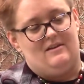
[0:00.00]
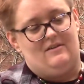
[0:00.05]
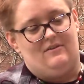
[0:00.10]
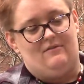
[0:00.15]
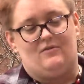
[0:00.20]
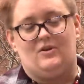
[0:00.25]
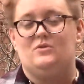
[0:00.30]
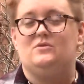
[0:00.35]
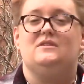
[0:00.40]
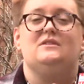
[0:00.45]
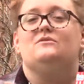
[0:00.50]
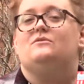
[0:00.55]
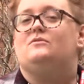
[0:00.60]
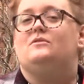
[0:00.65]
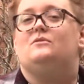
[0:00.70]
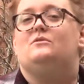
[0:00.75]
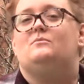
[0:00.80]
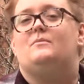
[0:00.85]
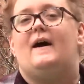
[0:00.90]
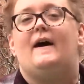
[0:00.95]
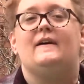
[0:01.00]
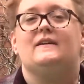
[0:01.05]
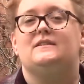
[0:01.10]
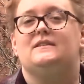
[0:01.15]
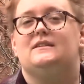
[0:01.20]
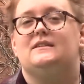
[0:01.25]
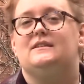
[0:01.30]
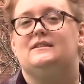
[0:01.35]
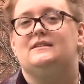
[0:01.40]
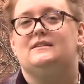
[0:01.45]
frozen food
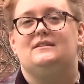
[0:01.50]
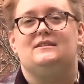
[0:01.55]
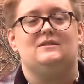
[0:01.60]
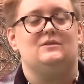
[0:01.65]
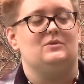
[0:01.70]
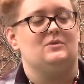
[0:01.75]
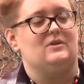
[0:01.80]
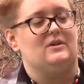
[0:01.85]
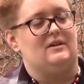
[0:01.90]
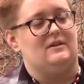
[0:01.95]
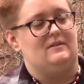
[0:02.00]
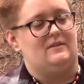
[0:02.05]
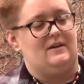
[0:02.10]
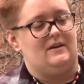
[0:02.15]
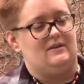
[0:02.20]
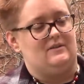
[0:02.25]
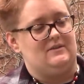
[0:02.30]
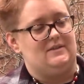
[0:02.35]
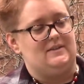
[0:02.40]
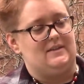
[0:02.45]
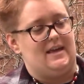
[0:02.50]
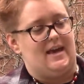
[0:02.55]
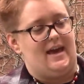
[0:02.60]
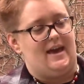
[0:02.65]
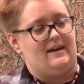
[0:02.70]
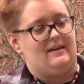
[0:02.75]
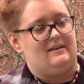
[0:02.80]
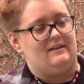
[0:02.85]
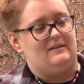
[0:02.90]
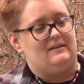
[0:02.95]
boxes, or there's
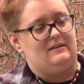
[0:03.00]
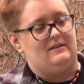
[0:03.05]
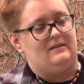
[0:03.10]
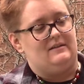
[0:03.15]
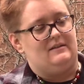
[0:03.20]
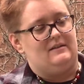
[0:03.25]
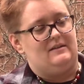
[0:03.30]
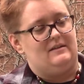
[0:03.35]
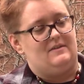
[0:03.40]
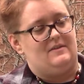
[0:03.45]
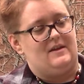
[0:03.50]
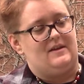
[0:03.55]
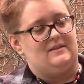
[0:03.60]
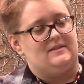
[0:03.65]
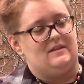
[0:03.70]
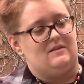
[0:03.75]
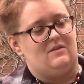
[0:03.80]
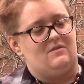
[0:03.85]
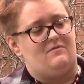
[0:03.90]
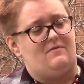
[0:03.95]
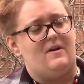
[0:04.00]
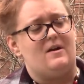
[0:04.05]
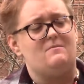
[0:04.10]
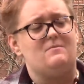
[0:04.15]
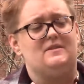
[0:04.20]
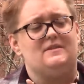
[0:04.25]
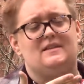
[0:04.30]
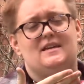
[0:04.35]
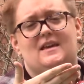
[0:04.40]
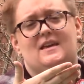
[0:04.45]
like things in the
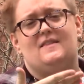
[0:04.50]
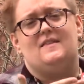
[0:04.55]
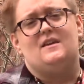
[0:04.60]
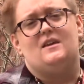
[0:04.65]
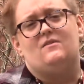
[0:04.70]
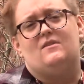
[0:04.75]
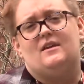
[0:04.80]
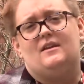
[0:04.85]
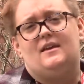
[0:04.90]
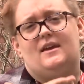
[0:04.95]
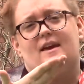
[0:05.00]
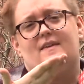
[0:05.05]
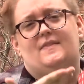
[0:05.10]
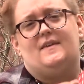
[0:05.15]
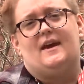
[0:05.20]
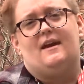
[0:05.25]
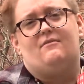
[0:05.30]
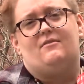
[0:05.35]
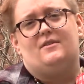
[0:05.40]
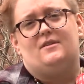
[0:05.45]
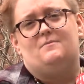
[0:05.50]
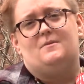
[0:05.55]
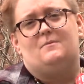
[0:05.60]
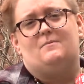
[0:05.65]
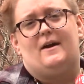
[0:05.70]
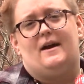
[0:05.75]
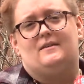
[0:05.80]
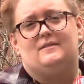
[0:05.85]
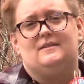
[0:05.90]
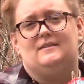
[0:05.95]
pharmacy that you can get that have really big
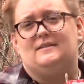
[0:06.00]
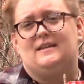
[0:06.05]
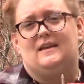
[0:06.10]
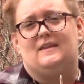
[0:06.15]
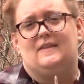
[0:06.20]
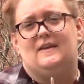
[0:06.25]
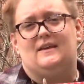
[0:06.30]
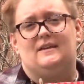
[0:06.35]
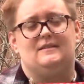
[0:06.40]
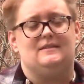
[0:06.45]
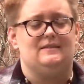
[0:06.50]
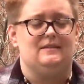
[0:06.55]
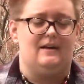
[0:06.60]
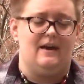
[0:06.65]
boxes like this.